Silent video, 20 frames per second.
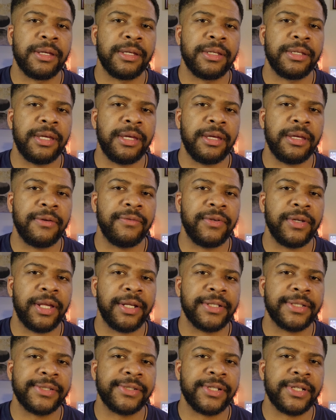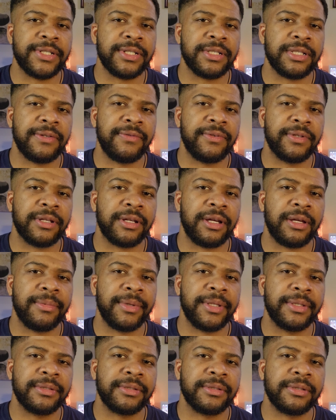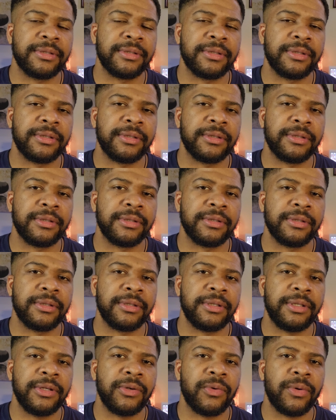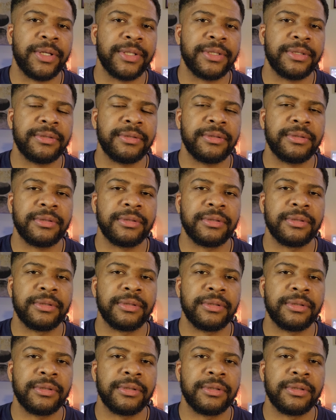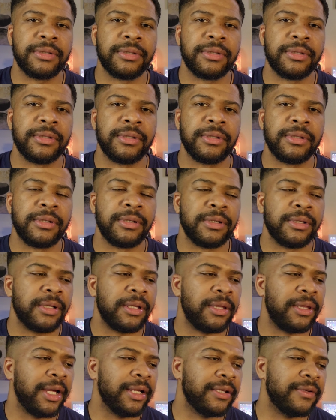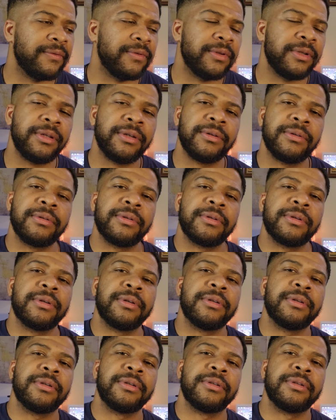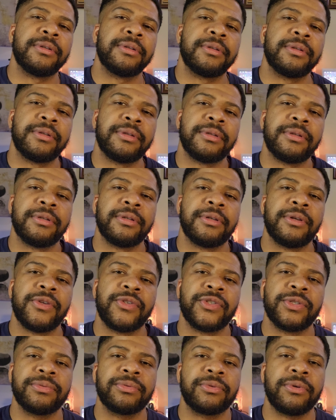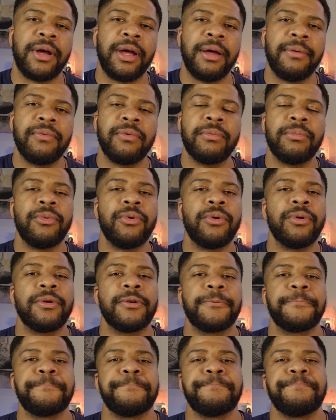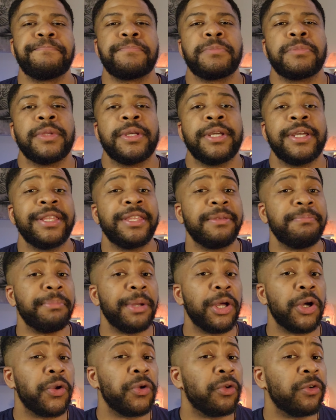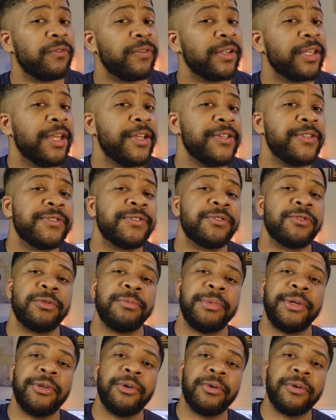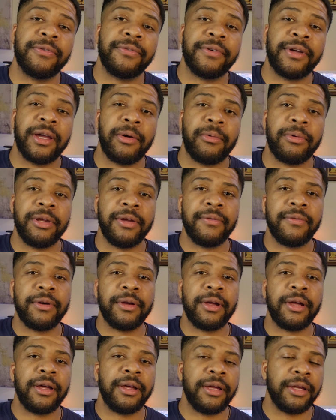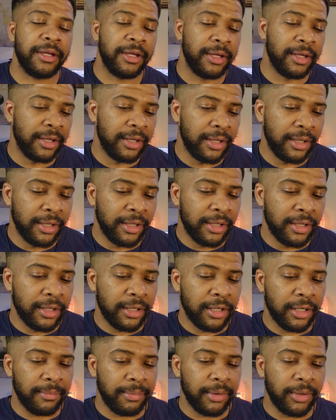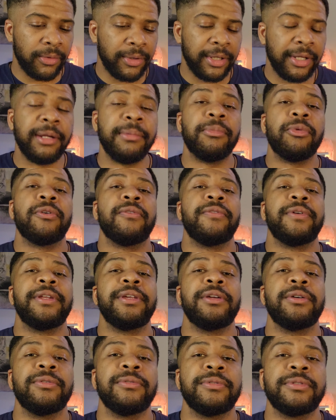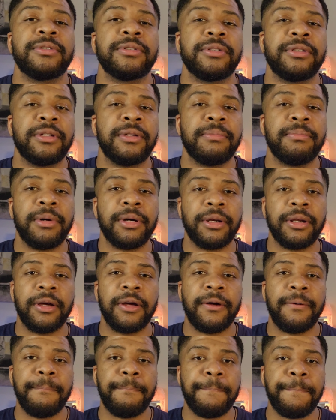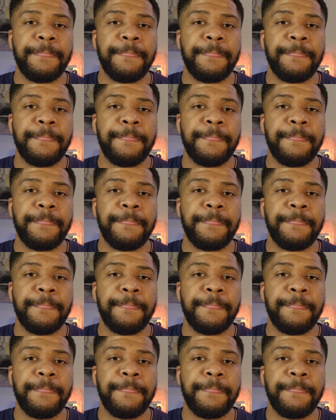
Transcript: yeah, if you got any suggestions, leave in the comments. Any questions? Like the video. Subscribe for more. Hit the bell notification so you'll be notified whenever I upload any more videos. But